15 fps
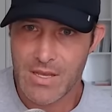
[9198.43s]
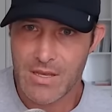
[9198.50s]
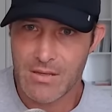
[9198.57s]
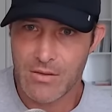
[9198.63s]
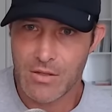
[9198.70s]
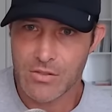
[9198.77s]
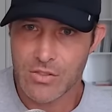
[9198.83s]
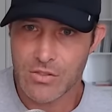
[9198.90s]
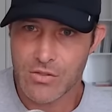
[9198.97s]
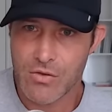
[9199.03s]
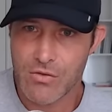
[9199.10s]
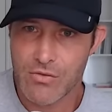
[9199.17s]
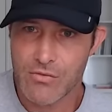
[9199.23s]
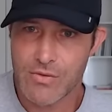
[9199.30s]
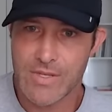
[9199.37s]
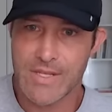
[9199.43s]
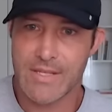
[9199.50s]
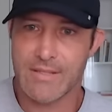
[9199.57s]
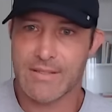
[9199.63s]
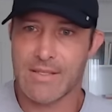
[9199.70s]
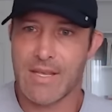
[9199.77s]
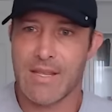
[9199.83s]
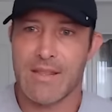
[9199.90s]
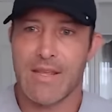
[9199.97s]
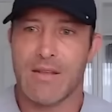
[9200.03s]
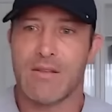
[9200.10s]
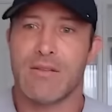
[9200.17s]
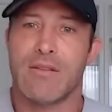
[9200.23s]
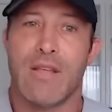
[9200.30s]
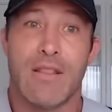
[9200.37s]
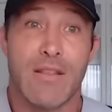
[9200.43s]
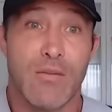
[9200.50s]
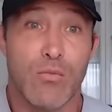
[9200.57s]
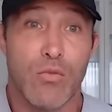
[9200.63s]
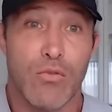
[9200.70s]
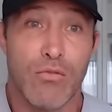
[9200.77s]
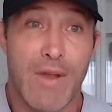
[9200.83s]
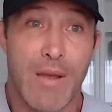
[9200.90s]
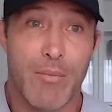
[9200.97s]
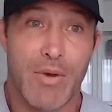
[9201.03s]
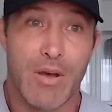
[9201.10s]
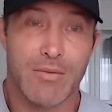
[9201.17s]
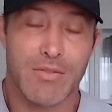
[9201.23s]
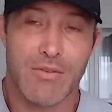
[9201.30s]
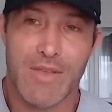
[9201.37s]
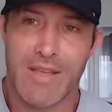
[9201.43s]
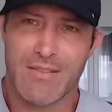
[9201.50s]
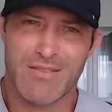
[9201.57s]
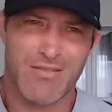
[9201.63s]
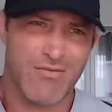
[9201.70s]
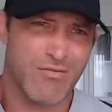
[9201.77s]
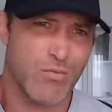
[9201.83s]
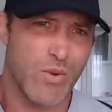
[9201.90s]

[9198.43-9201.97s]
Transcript: I'll just go through these and then we'll wrap up. So thanks.